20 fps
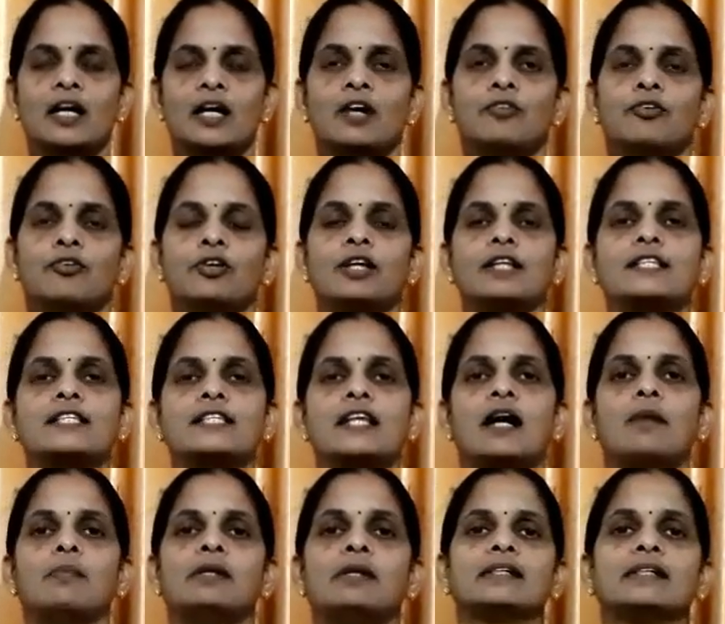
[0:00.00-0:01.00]
For
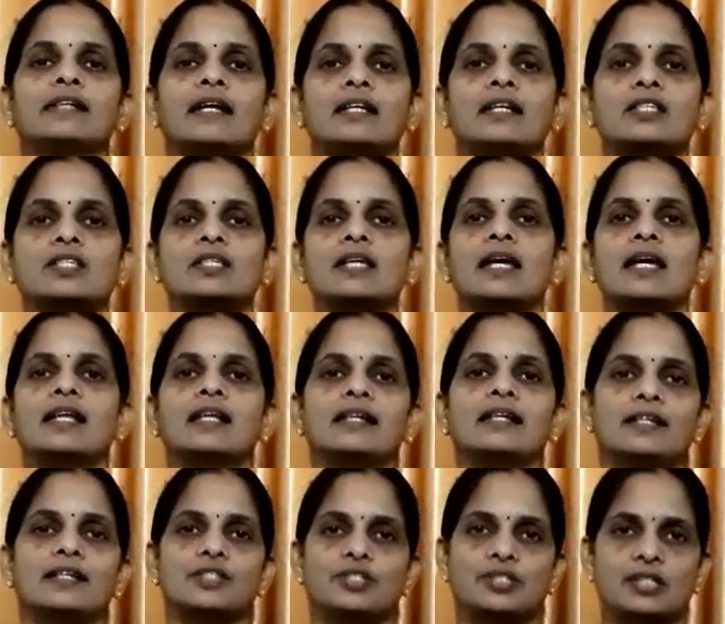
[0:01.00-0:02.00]
example, textile
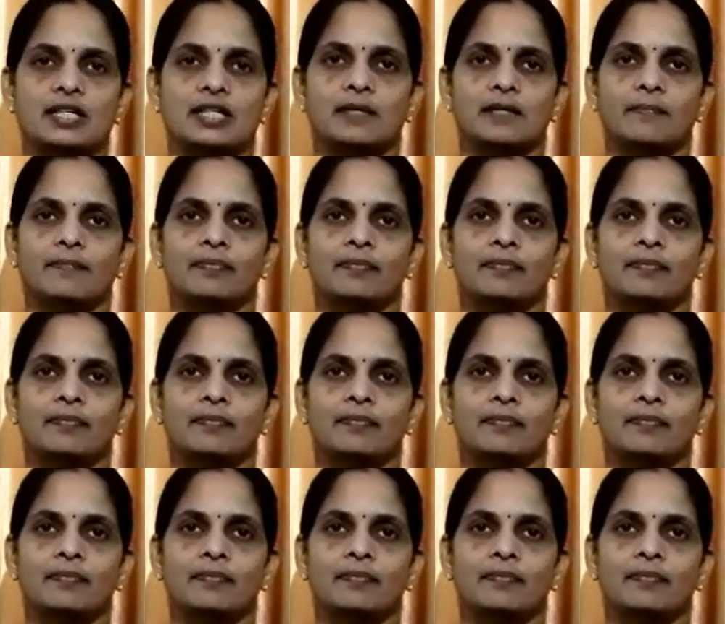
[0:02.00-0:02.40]
industry.